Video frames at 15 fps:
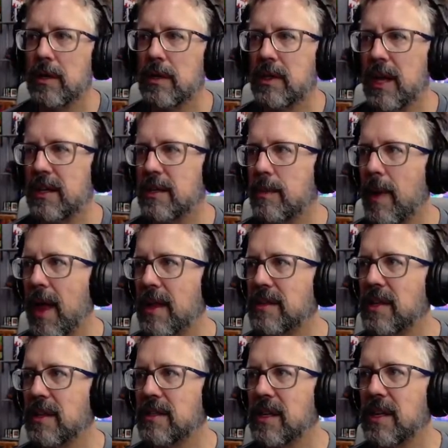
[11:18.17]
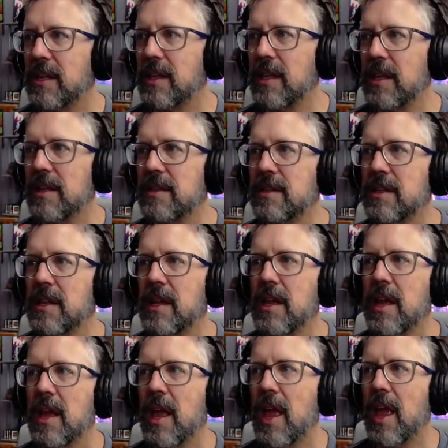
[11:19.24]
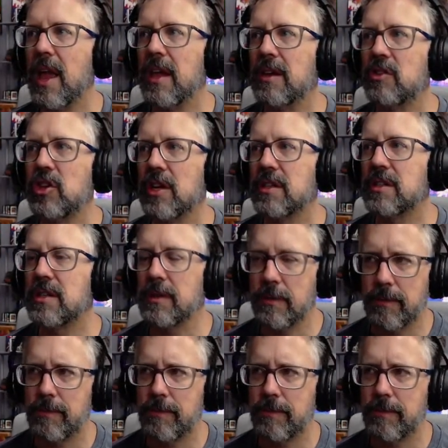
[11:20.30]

take some assets like these and just